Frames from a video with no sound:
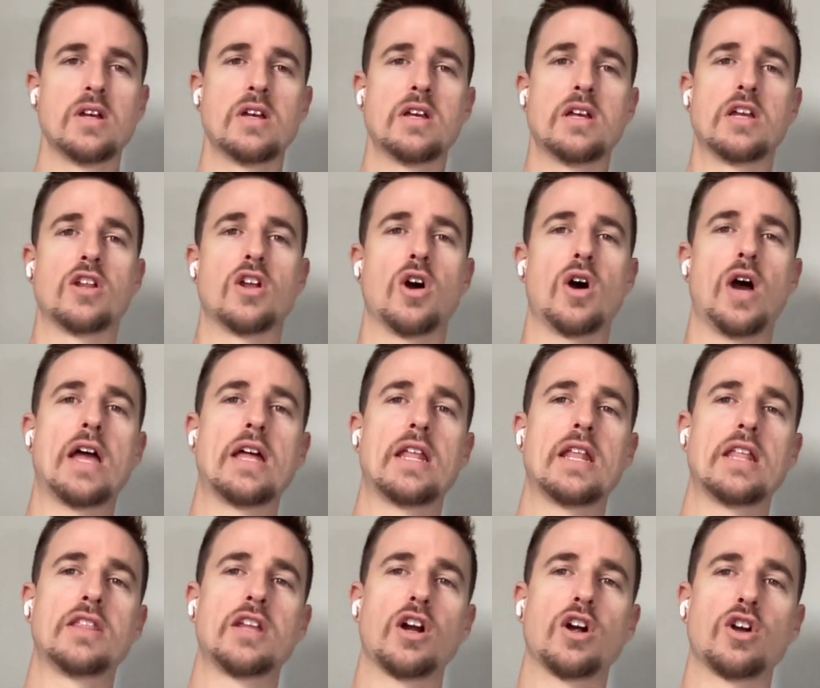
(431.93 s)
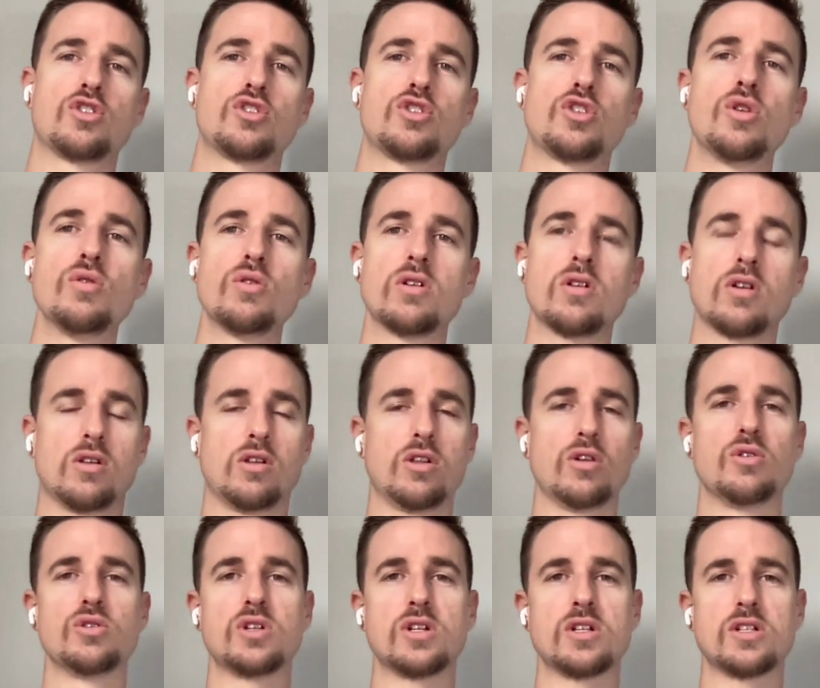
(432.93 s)
And there are two
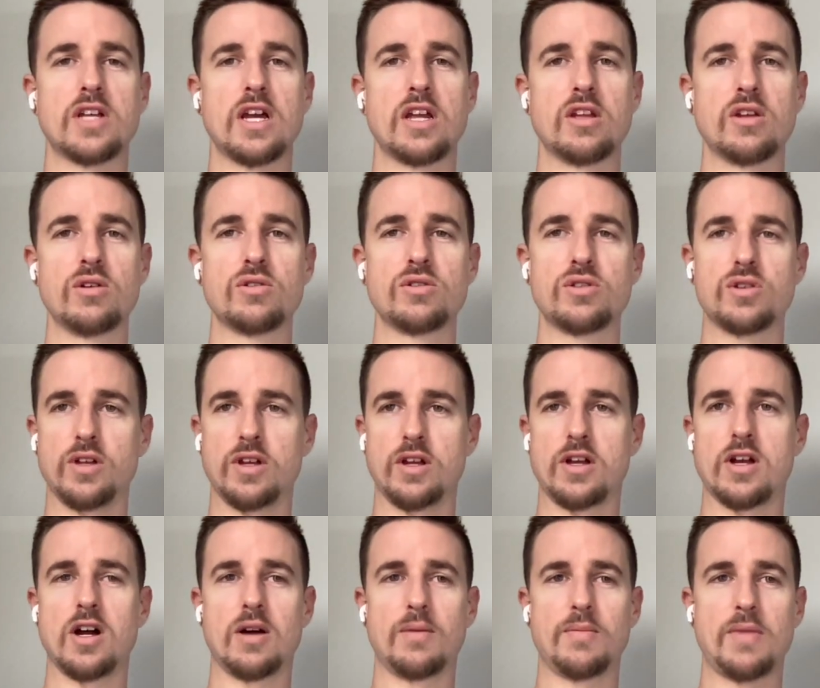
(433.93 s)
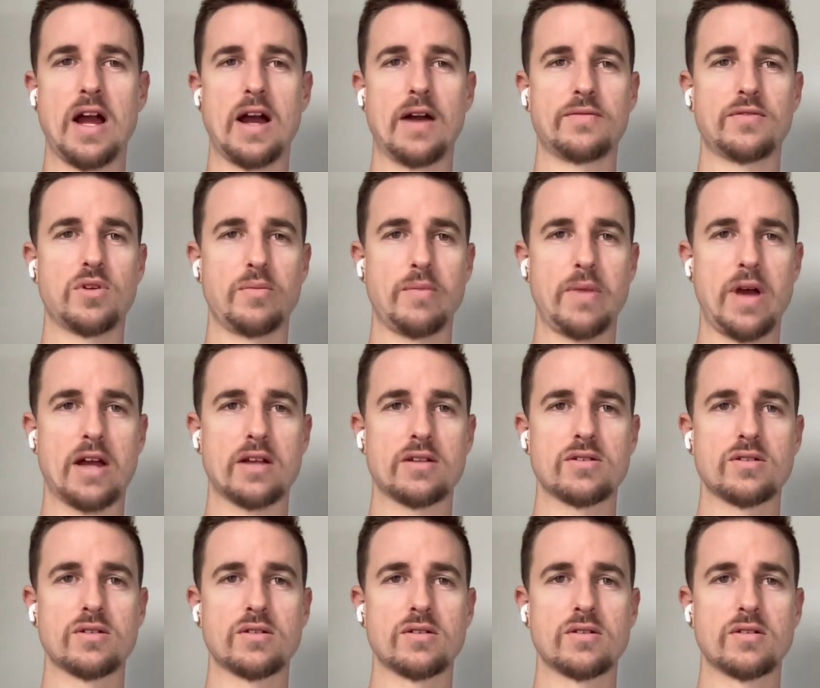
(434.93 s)
conclusions that usually come after a
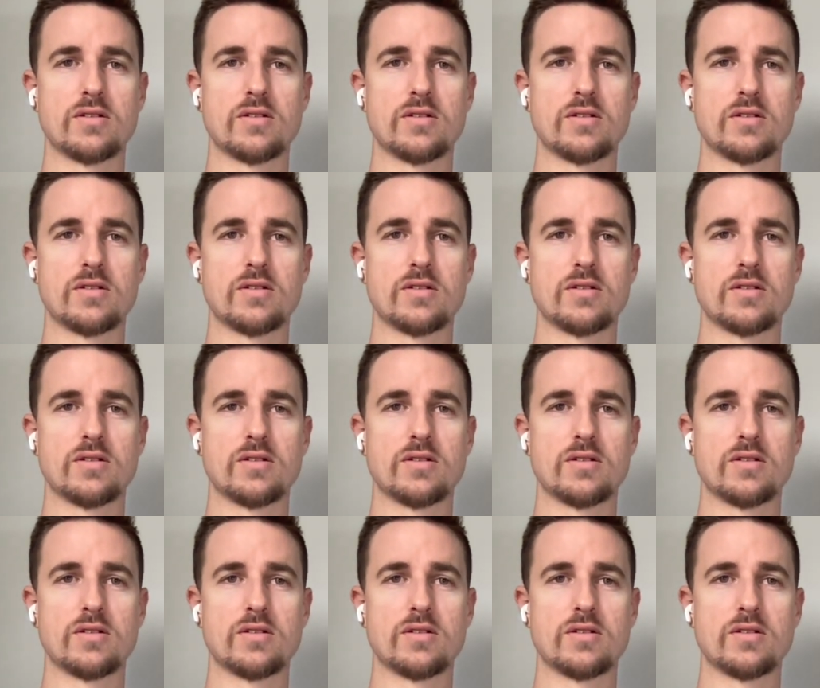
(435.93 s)
match.